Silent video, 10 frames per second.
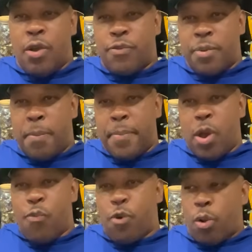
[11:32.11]
from the
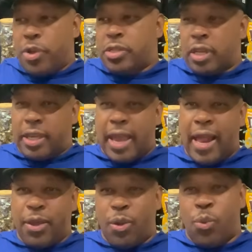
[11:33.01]
Melph all the way to the
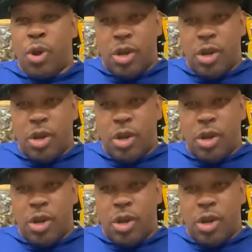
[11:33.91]
Calio,